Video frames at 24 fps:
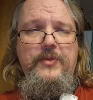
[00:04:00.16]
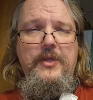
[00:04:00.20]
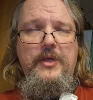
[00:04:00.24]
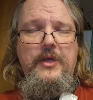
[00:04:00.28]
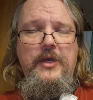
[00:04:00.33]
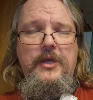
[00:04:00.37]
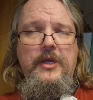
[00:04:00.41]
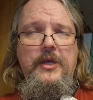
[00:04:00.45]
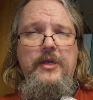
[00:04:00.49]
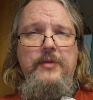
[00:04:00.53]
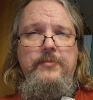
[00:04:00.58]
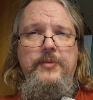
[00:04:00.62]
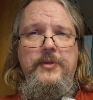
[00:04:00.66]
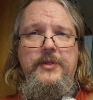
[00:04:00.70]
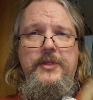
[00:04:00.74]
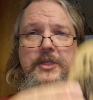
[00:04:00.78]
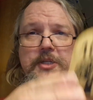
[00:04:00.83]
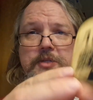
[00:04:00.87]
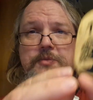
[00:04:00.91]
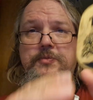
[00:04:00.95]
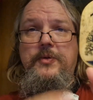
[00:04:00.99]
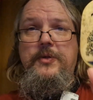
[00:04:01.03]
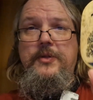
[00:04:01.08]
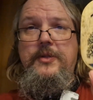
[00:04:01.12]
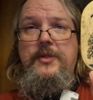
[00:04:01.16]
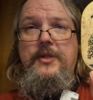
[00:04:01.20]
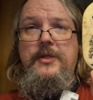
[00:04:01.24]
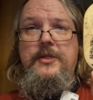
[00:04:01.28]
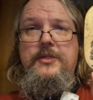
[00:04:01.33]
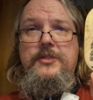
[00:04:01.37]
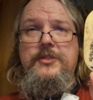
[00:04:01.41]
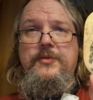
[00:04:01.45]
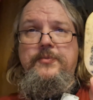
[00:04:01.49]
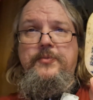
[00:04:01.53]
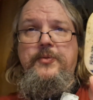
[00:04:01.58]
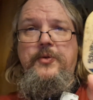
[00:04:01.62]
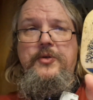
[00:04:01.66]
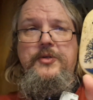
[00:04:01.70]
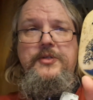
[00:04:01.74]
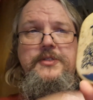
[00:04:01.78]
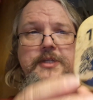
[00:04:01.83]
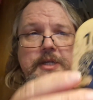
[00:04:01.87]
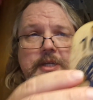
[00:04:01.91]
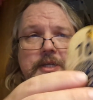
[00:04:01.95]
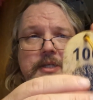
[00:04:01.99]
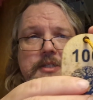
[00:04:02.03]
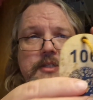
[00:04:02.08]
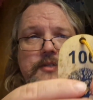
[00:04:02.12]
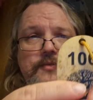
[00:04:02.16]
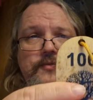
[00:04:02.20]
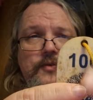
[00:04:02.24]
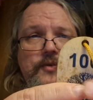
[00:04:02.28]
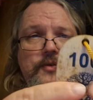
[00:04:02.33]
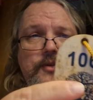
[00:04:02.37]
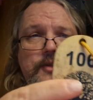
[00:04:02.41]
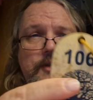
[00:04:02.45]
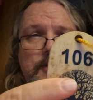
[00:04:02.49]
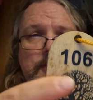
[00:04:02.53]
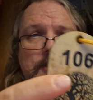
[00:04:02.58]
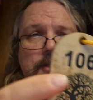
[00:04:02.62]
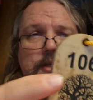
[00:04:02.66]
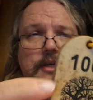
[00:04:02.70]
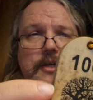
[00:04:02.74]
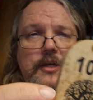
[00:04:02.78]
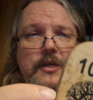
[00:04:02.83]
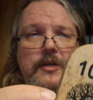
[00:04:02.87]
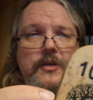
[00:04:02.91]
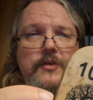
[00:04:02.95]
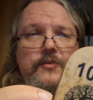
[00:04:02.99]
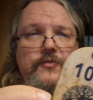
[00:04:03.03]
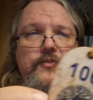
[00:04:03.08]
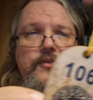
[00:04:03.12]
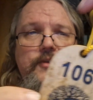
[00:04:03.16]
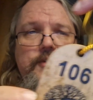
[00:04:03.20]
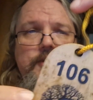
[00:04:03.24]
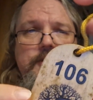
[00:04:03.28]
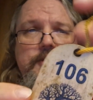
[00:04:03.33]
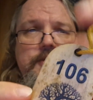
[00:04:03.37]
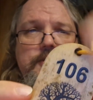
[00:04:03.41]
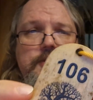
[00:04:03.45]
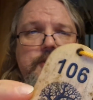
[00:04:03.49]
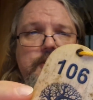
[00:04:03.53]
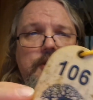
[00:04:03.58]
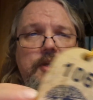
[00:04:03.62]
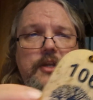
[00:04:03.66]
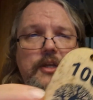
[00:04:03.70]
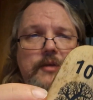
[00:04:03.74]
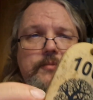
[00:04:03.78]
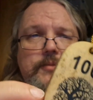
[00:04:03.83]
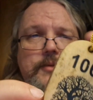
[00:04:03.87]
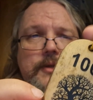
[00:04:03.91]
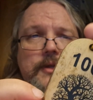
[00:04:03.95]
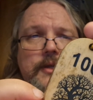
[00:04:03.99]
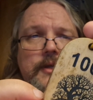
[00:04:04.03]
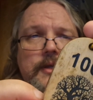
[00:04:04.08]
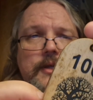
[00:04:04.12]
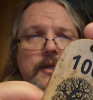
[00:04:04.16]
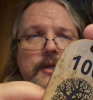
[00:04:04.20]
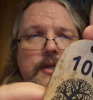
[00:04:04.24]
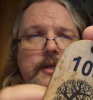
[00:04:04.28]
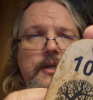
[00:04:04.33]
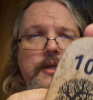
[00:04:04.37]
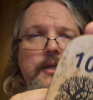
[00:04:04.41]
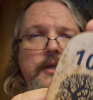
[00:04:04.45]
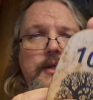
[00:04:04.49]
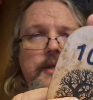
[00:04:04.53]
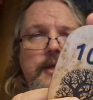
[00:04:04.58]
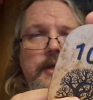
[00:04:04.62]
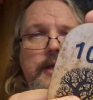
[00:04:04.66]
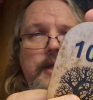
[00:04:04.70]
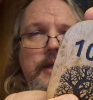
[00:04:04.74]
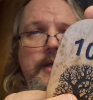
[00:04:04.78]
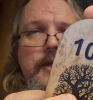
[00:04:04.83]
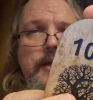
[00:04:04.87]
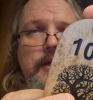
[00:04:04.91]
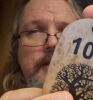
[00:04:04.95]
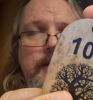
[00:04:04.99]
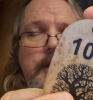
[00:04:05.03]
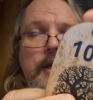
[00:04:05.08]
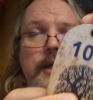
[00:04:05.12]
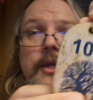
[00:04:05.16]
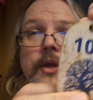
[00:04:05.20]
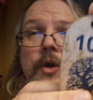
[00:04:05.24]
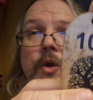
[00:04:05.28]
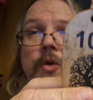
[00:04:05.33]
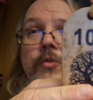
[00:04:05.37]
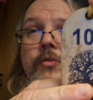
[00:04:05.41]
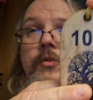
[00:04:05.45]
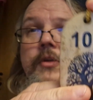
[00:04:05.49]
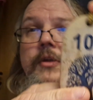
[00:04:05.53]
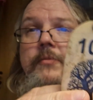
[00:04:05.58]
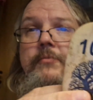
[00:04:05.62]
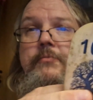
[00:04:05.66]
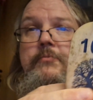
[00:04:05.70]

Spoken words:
But these were the support tags for this club, and I only